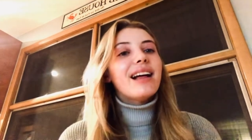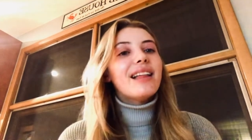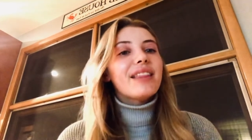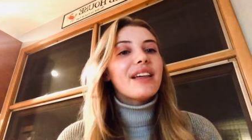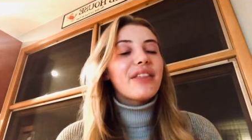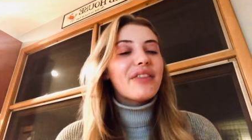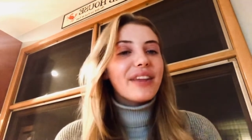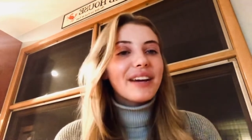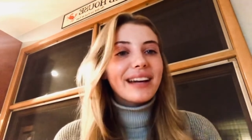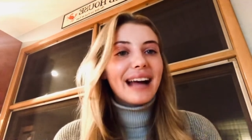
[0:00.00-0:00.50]
The
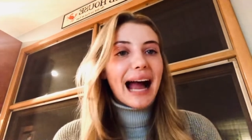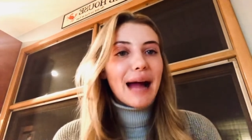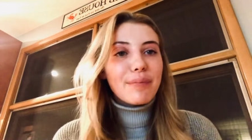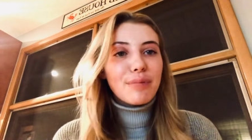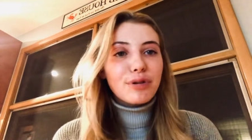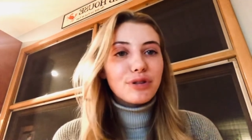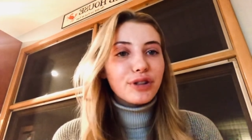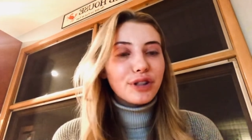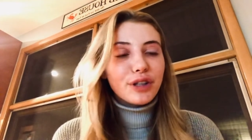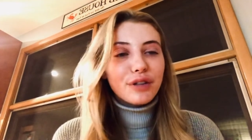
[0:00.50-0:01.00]
thing I'm
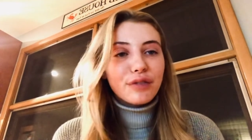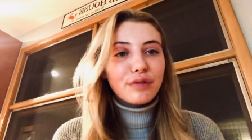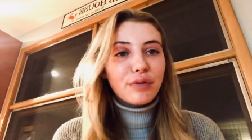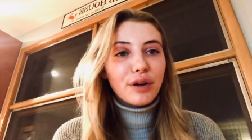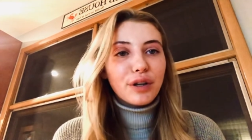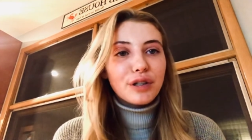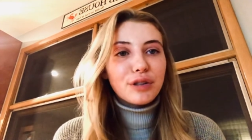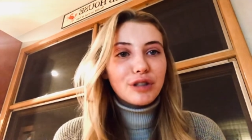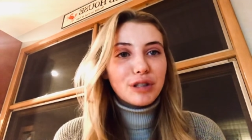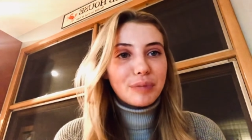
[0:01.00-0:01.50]
most looking
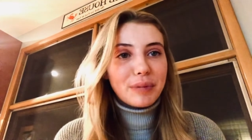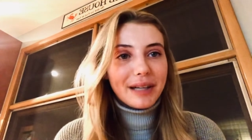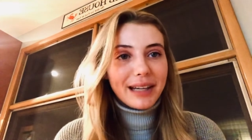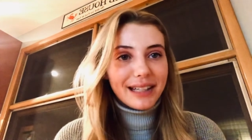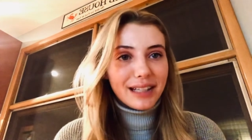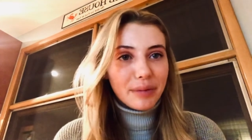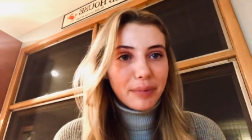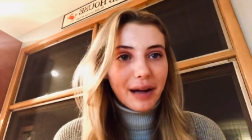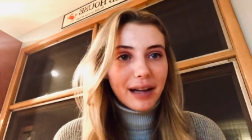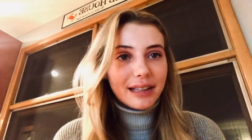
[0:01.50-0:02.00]
forward to is being
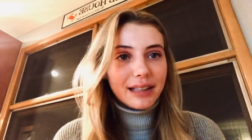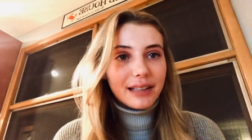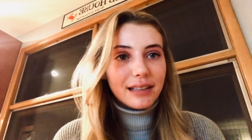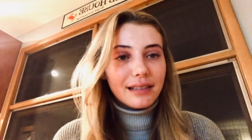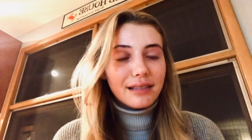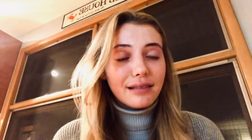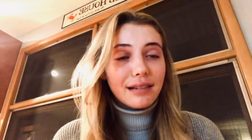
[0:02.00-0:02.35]
independent.